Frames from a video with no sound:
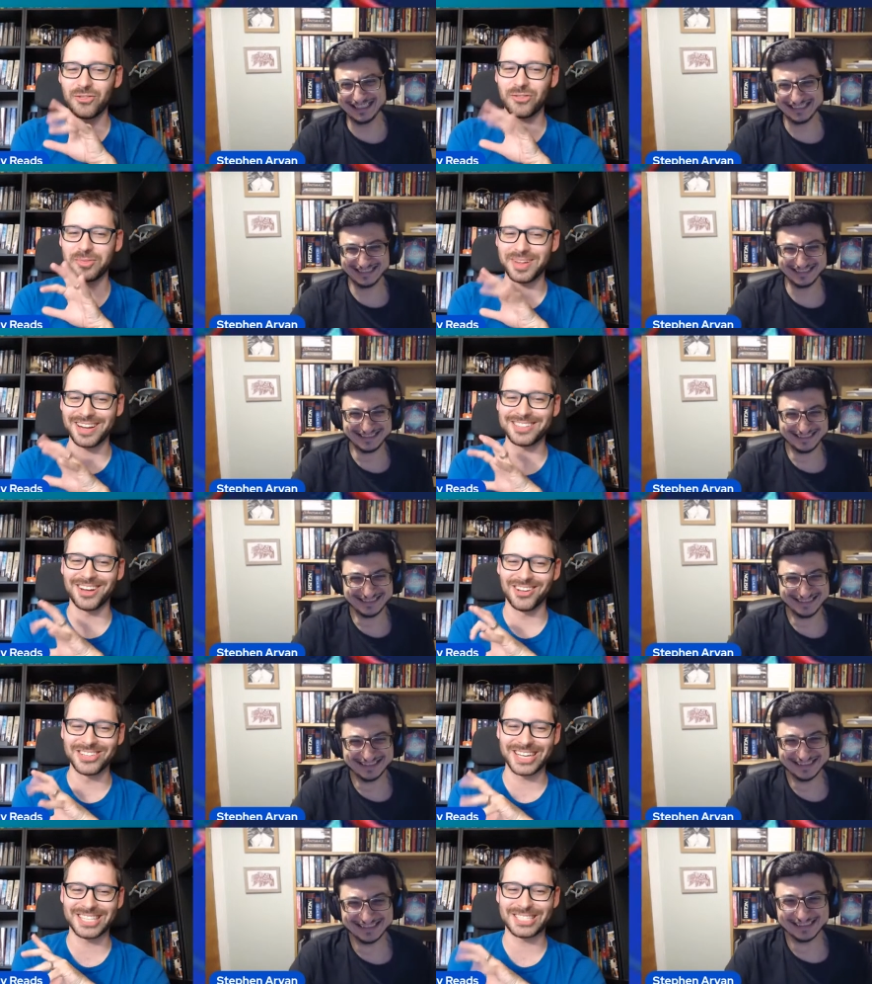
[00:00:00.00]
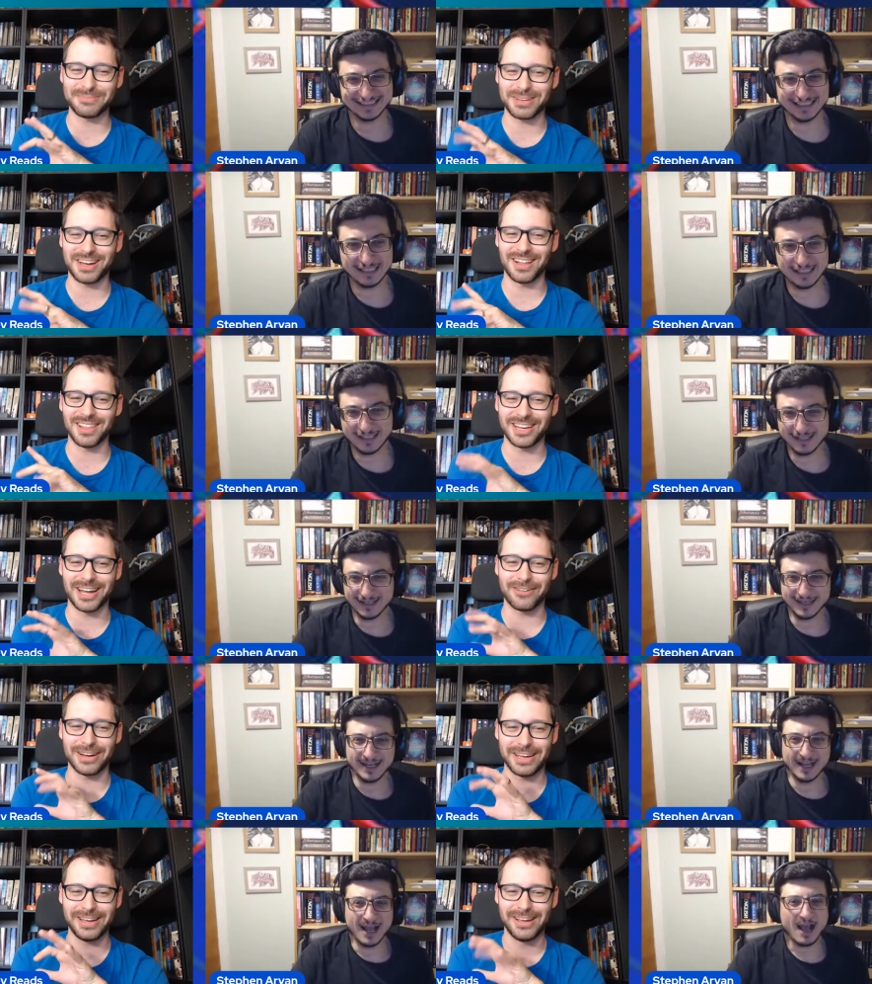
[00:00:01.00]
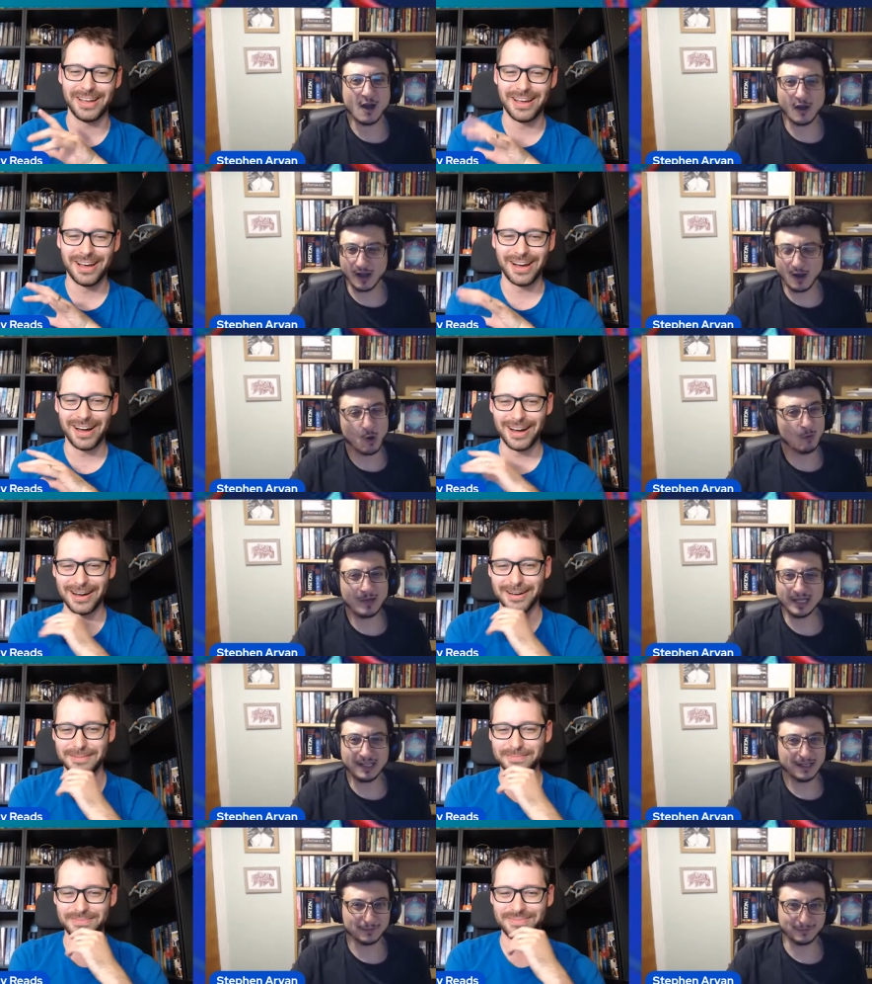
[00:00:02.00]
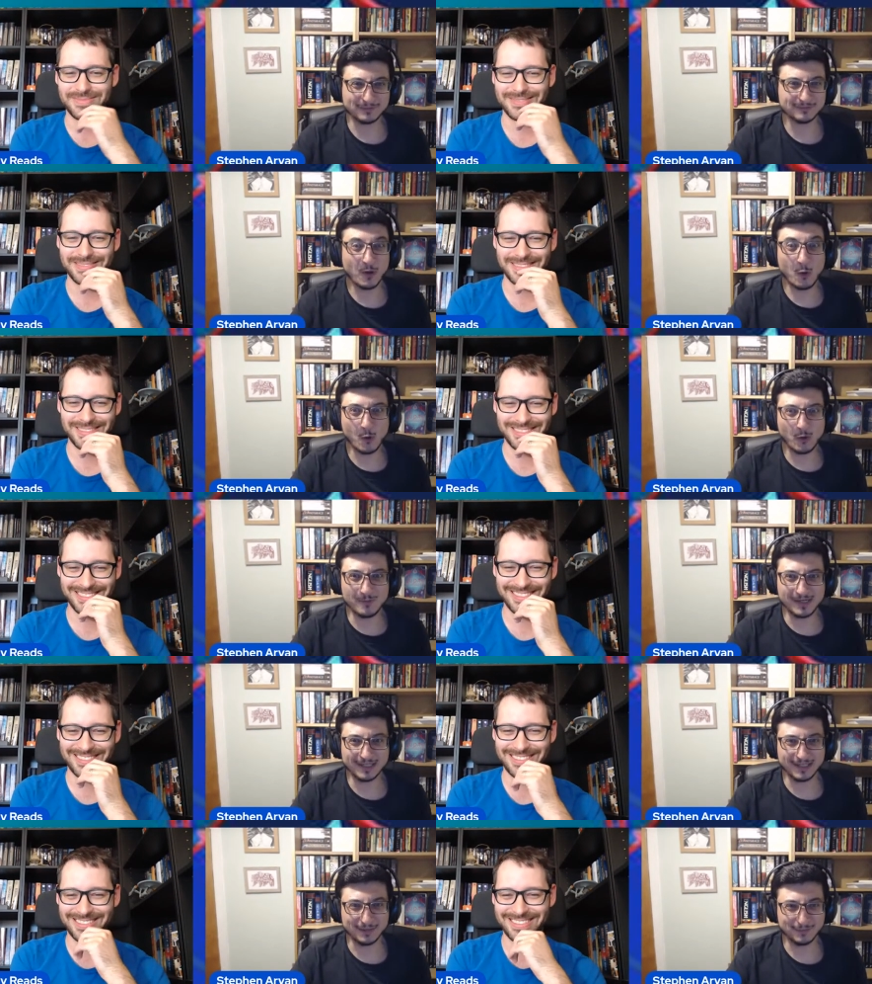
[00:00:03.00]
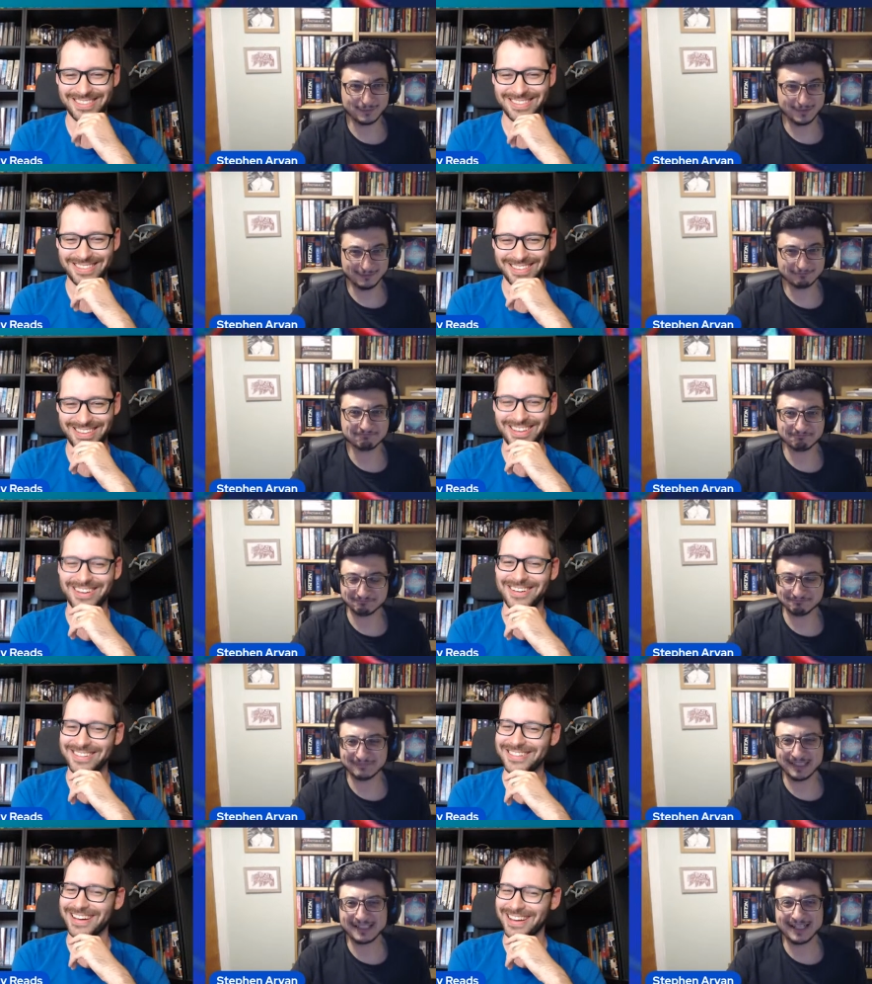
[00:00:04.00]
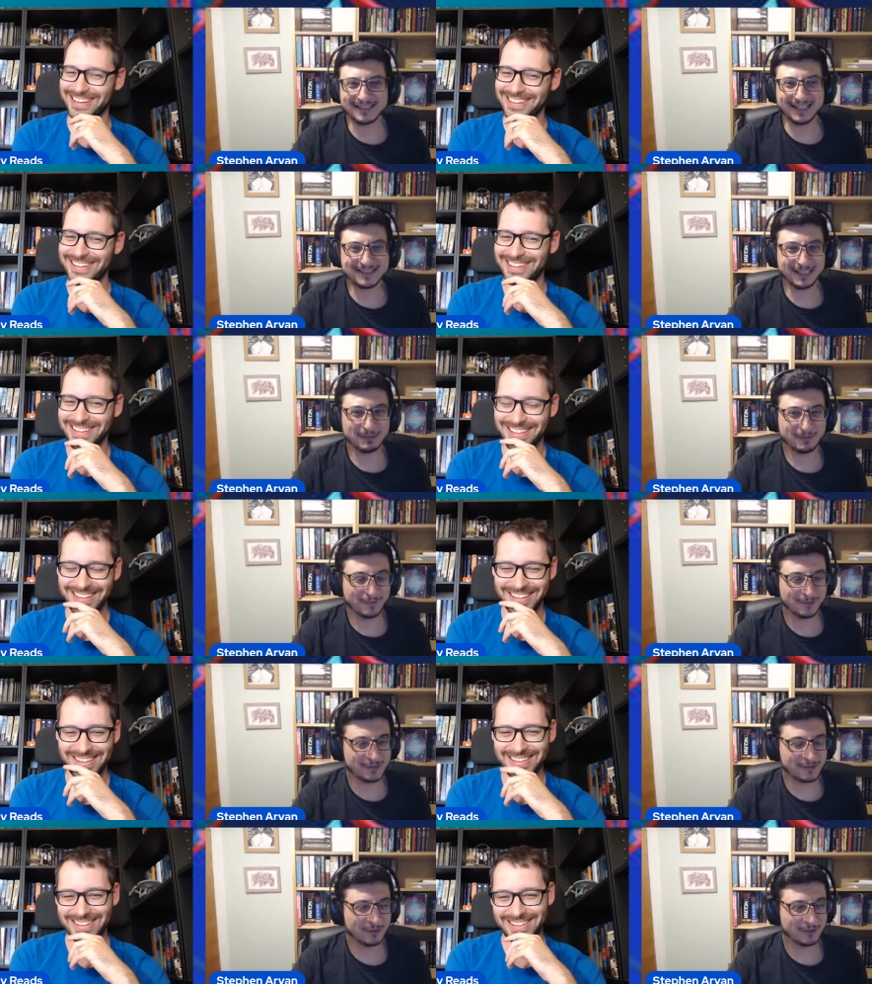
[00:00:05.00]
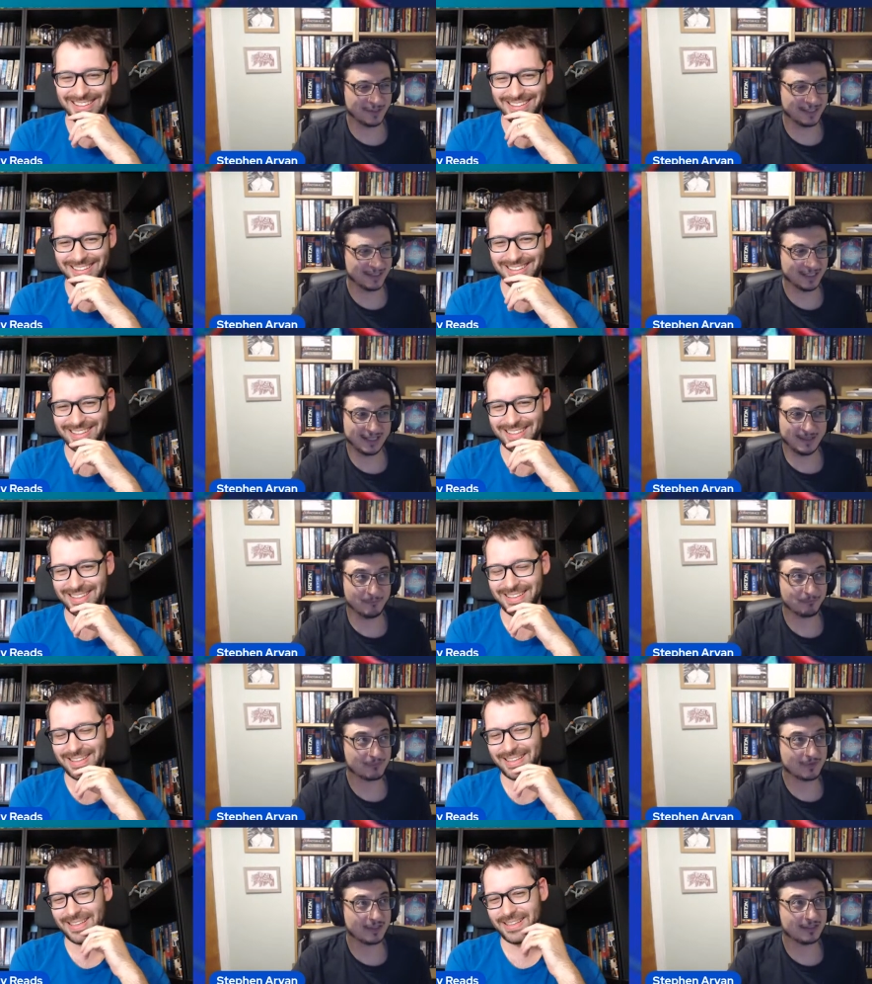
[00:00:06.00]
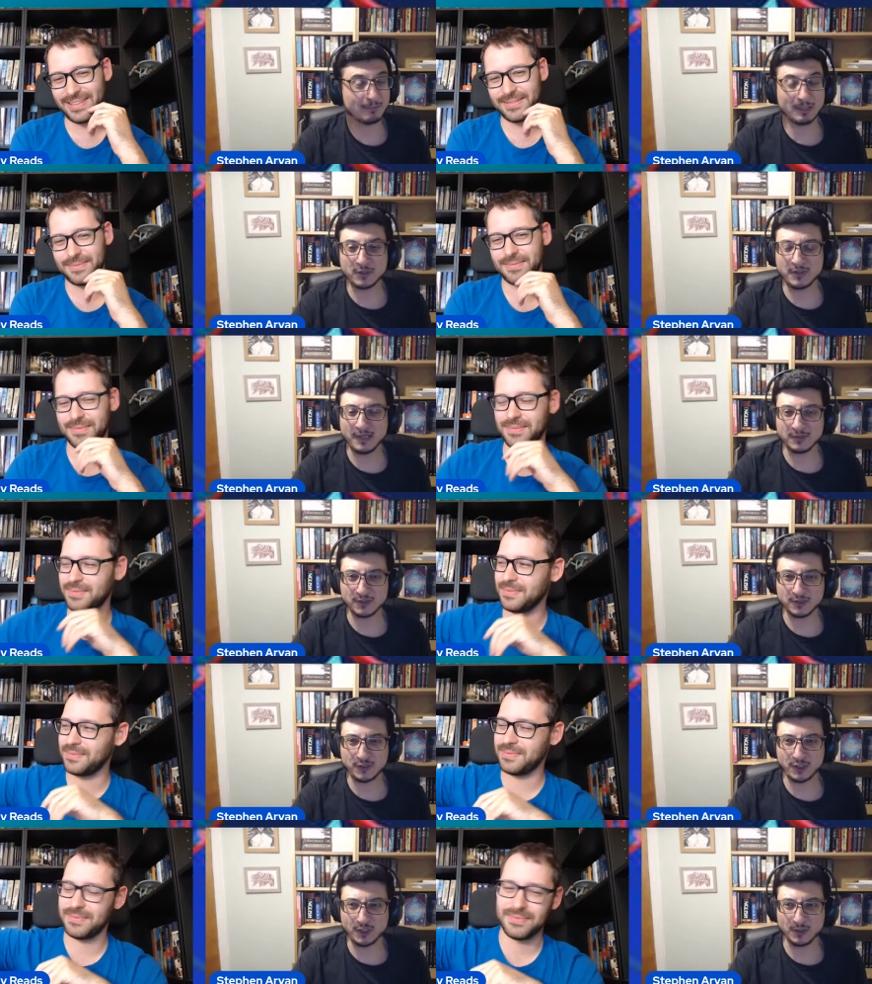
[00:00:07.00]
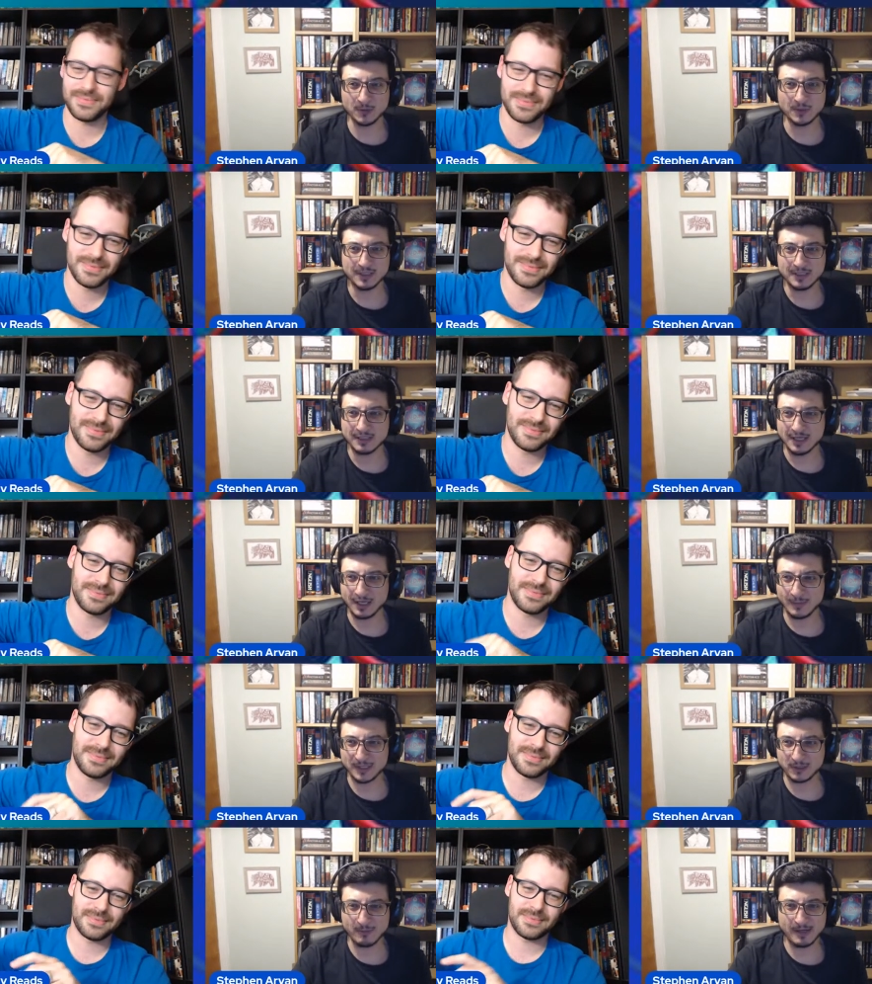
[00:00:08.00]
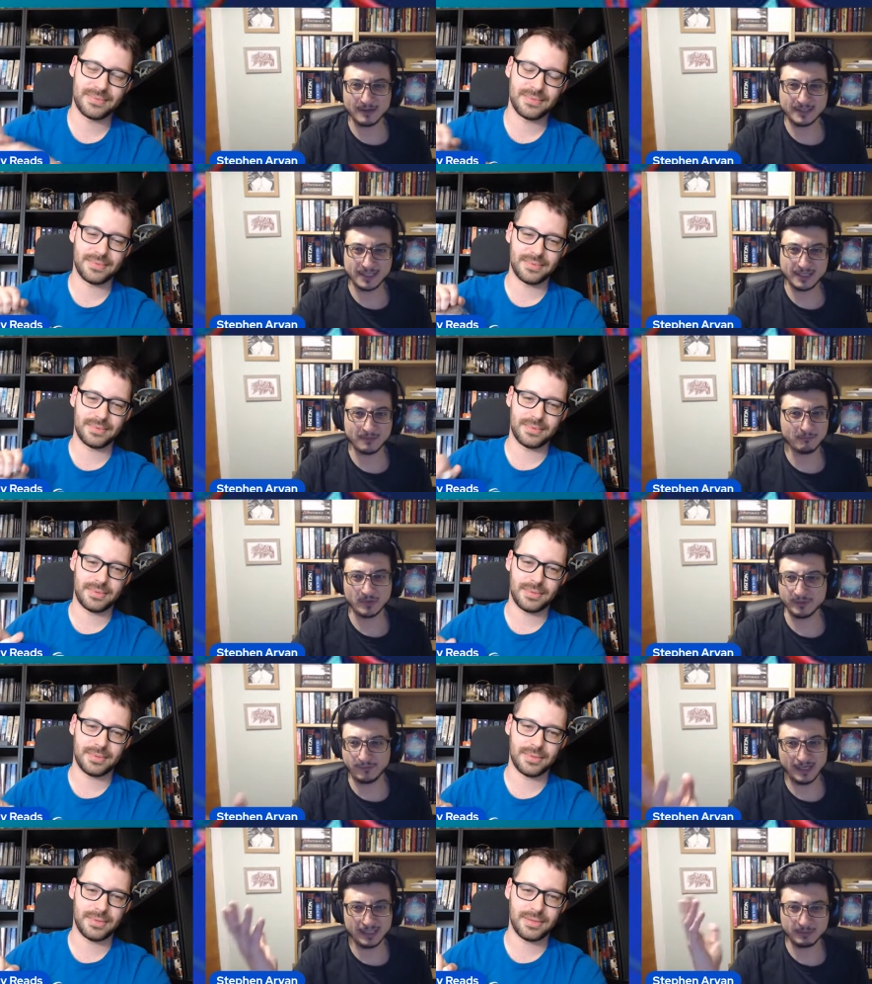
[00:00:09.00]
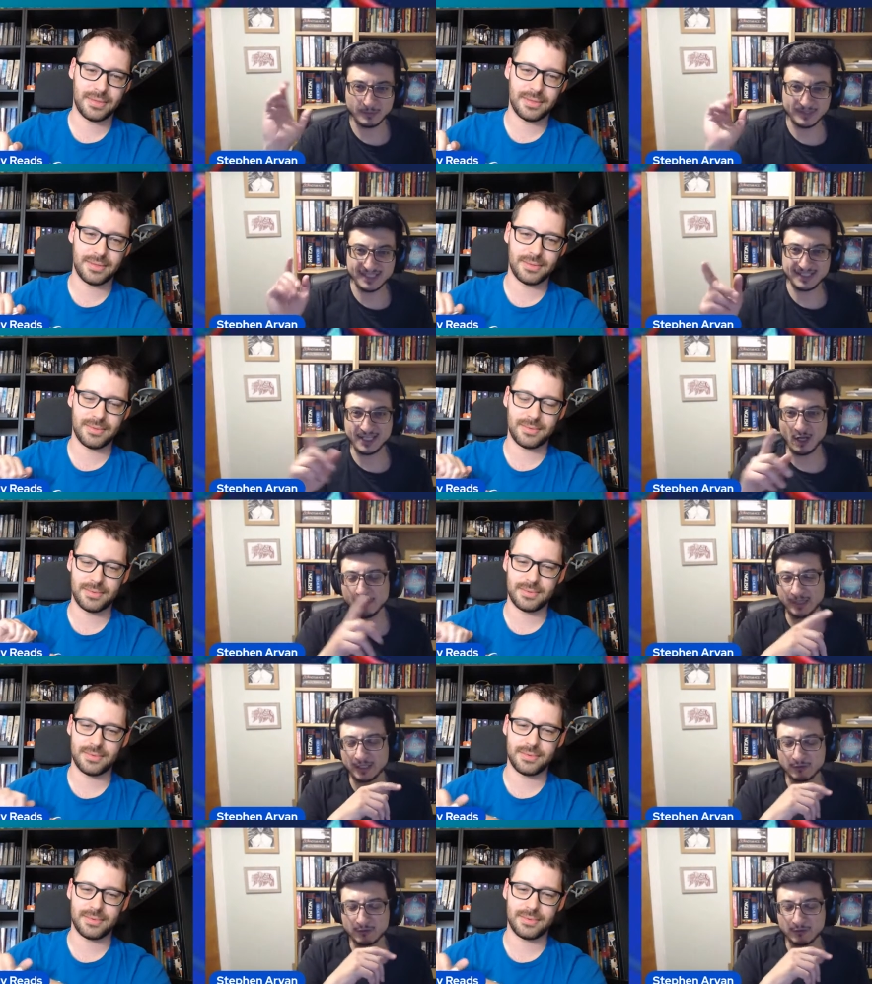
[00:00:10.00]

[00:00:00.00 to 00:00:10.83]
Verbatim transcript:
Speaker 1: you been, indulging in some culinary? All um... my life. All my life. Oh,
Speaker 2: okay. I, will tell you a funny story. Um, about 2002, I went to America with a friend. We were city hopping